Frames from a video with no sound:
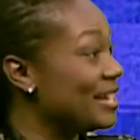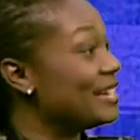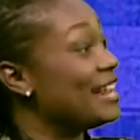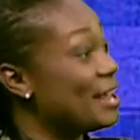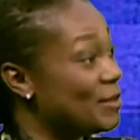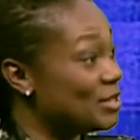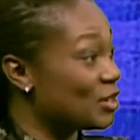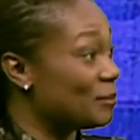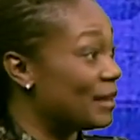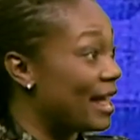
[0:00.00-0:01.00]
that they're meant
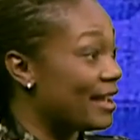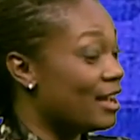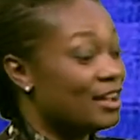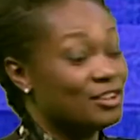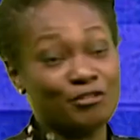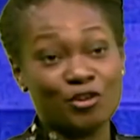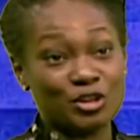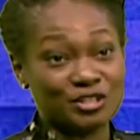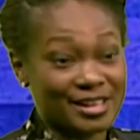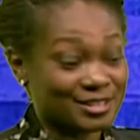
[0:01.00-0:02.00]
to apply. Of
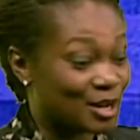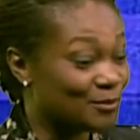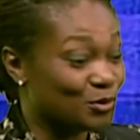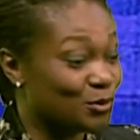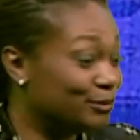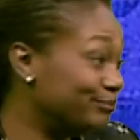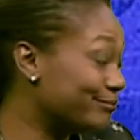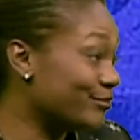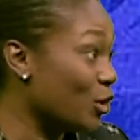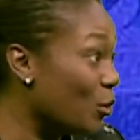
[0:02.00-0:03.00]
course, there's some who
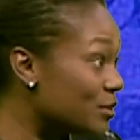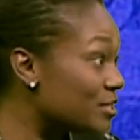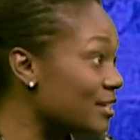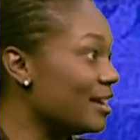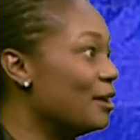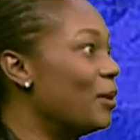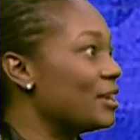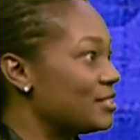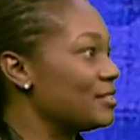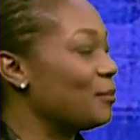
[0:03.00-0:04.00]
don't,
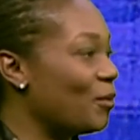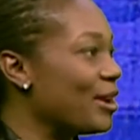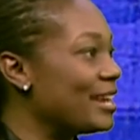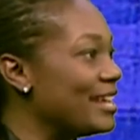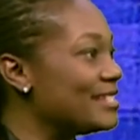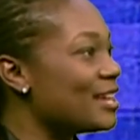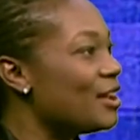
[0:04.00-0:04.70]
but the point is,